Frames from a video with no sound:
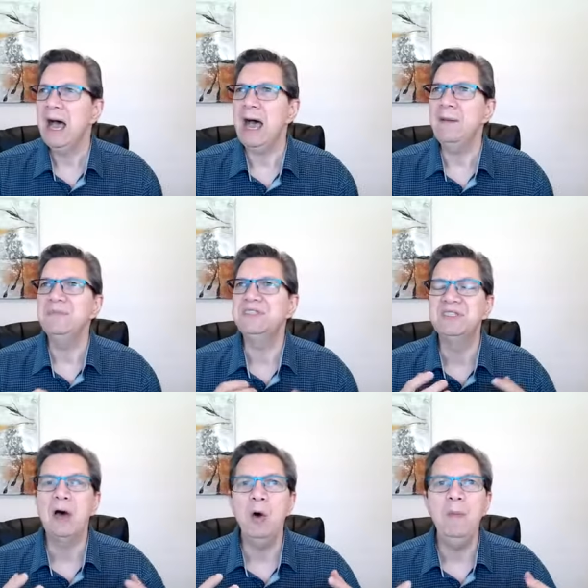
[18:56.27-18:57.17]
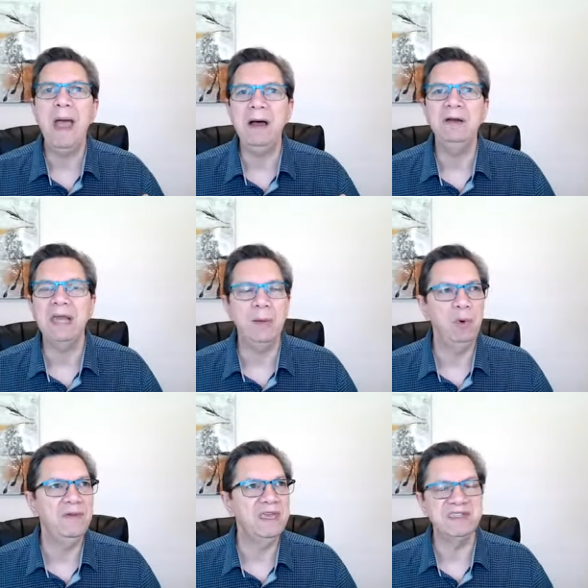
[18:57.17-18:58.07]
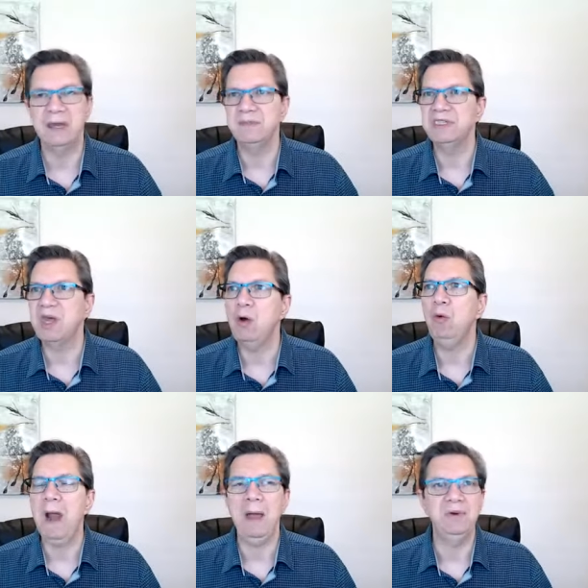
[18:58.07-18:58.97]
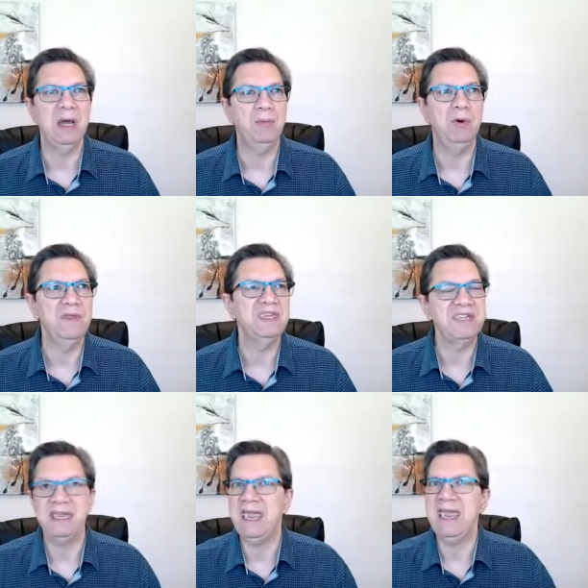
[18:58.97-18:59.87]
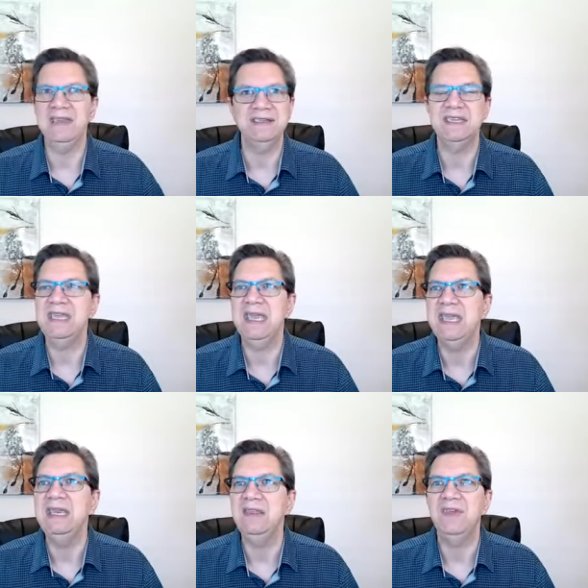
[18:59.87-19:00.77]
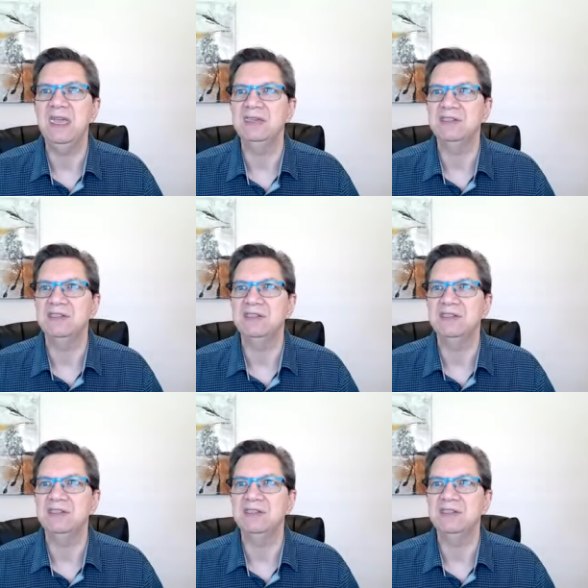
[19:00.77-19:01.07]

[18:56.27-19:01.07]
I'm so bound up with this. I'm so wrapped up with this. I can't see anything.